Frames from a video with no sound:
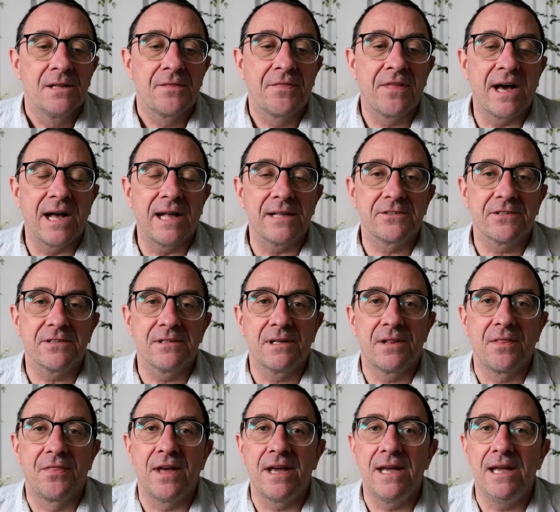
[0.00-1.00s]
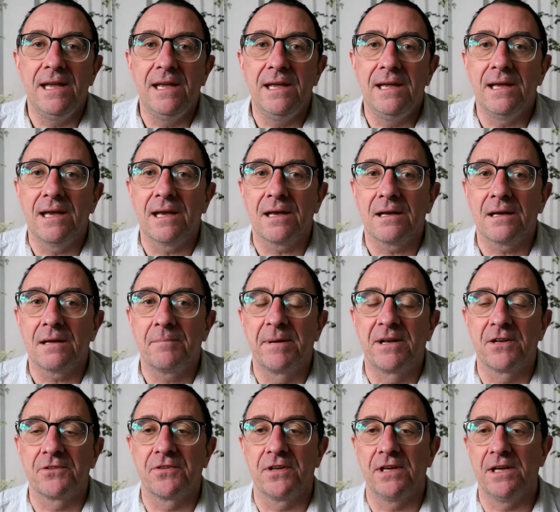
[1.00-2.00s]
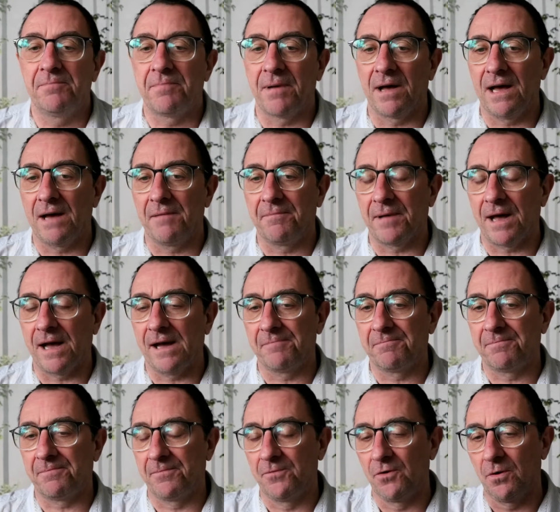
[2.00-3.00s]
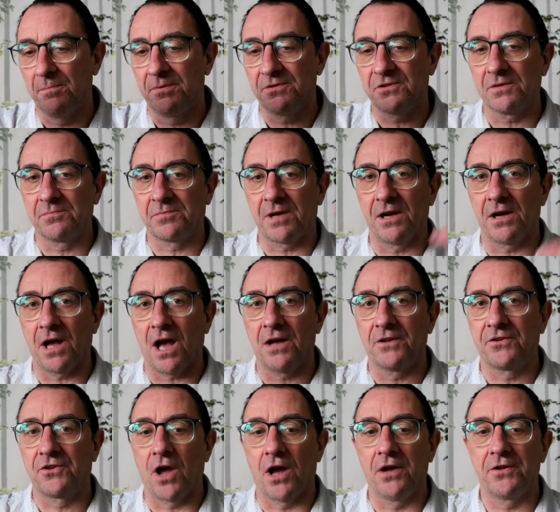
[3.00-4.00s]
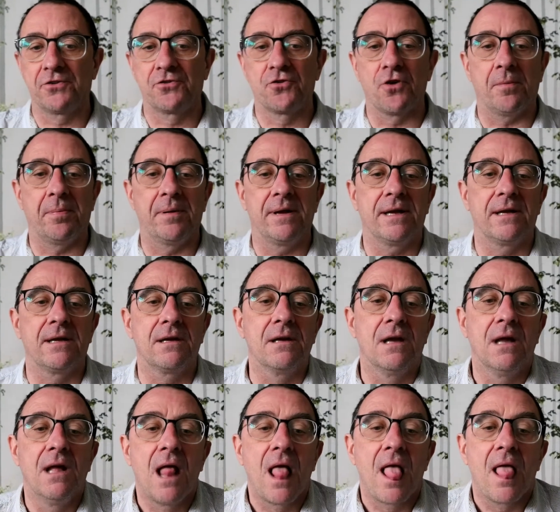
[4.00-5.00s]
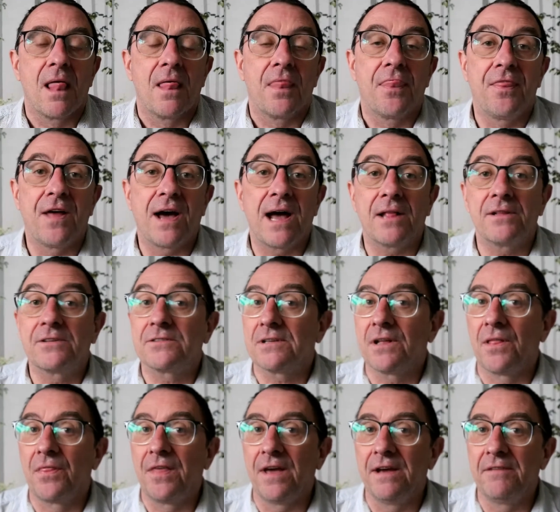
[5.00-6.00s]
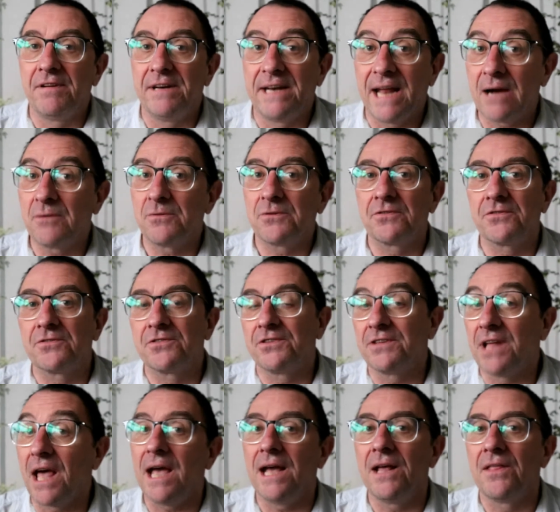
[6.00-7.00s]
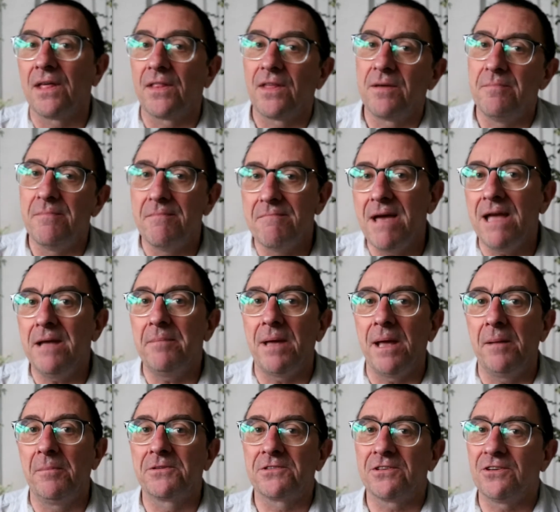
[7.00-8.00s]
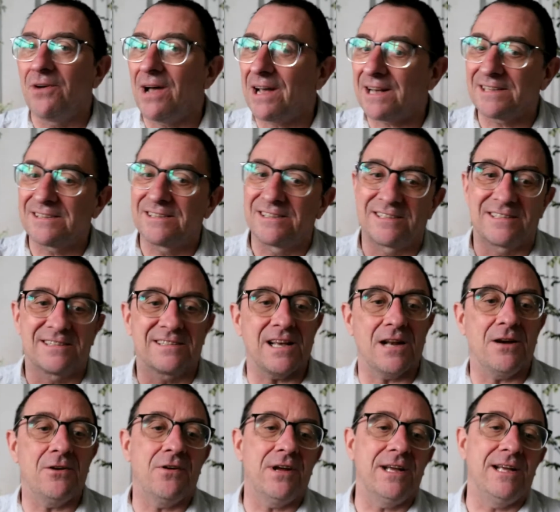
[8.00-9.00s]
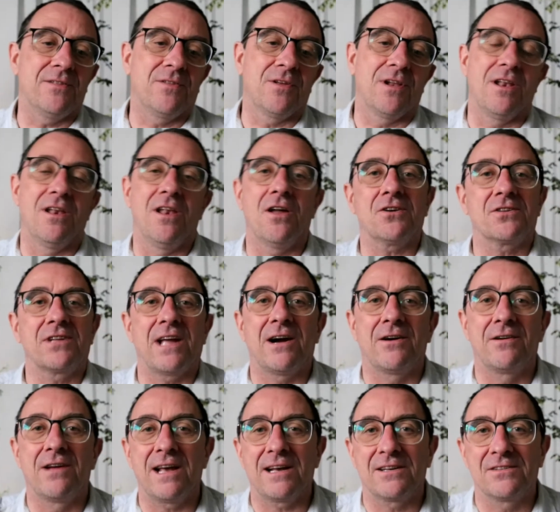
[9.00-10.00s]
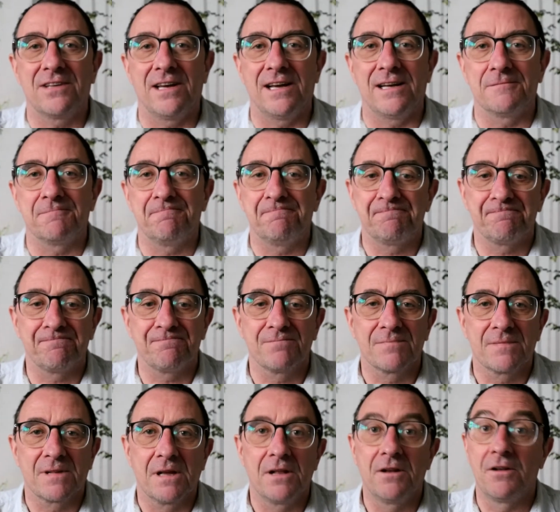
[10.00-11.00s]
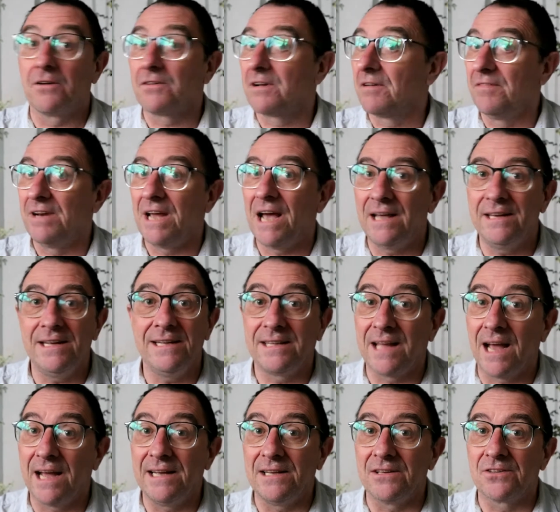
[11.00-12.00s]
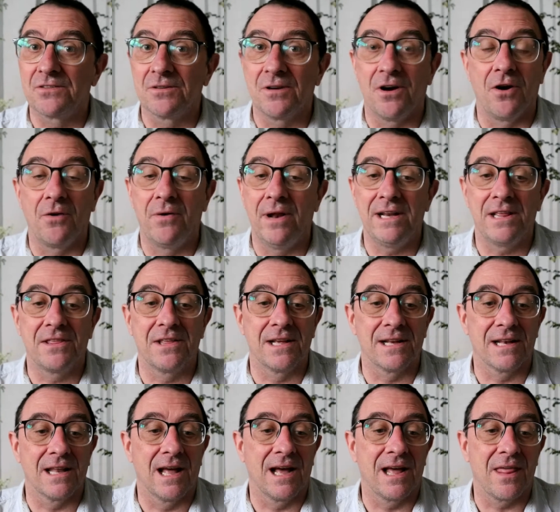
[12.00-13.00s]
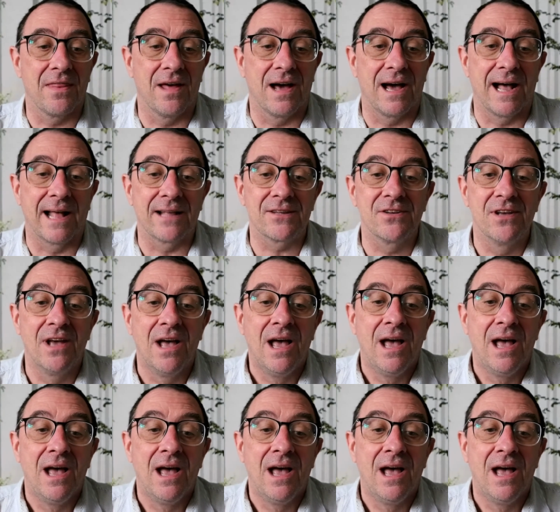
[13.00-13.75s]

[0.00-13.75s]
that because the numbers are dropping, that they've announced today that they may be able to accelerate the lockdown exit. They're not giving any dates or anything like that.